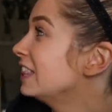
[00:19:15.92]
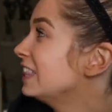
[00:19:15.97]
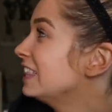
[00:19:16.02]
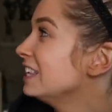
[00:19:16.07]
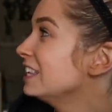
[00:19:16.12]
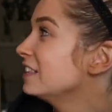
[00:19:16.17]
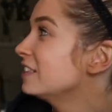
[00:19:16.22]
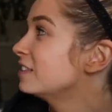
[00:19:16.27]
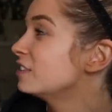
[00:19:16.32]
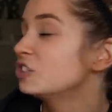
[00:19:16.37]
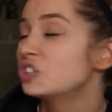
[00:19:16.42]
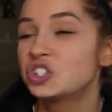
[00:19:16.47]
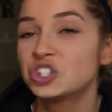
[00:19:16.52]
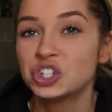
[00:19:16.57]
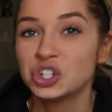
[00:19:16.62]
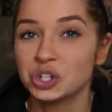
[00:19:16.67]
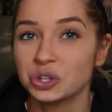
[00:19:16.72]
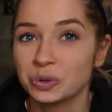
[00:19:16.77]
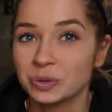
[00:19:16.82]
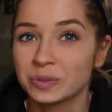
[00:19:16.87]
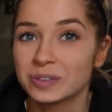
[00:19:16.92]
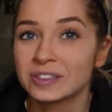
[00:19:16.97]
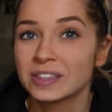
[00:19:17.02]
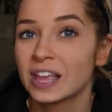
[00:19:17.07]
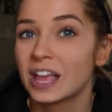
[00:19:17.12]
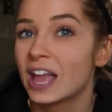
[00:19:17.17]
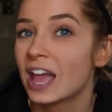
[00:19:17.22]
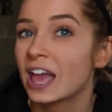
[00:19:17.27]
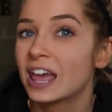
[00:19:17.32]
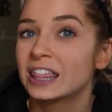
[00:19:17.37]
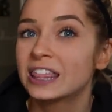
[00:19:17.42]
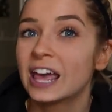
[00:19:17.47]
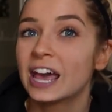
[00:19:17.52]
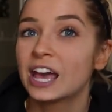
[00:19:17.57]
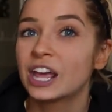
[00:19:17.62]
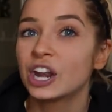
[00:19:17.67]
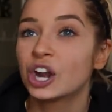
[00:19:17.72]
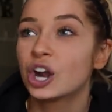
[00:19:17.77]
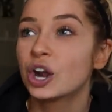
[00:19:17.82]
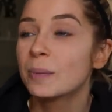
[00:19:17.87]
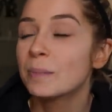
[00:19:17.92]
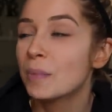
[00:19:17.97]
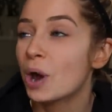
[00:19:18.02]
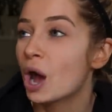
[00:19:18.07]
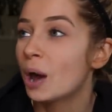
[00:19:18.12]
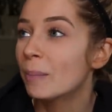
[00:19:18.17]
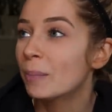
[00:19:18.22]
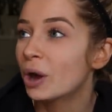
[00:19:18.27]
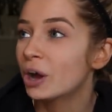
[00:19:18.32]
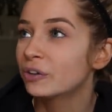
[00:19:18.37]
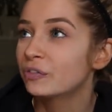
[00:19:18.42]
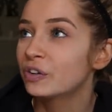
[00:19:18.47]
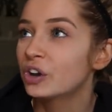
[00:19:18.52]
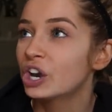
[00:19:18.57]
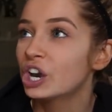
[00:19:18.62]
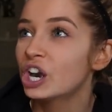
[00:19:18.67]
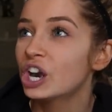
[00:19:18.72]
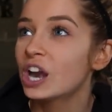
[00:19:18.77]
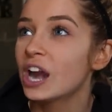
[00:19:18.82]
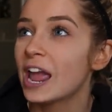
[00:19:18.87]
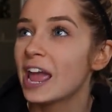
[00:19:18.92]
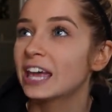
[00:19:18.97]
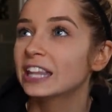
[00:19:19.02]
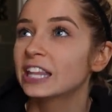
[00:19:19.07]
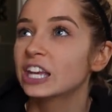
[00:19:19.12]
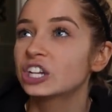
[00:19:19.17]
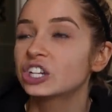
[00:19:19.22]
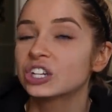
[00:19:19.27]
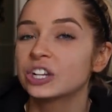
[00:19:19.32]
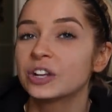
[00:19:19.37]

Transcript: these shoes that her mom bought for her, and like,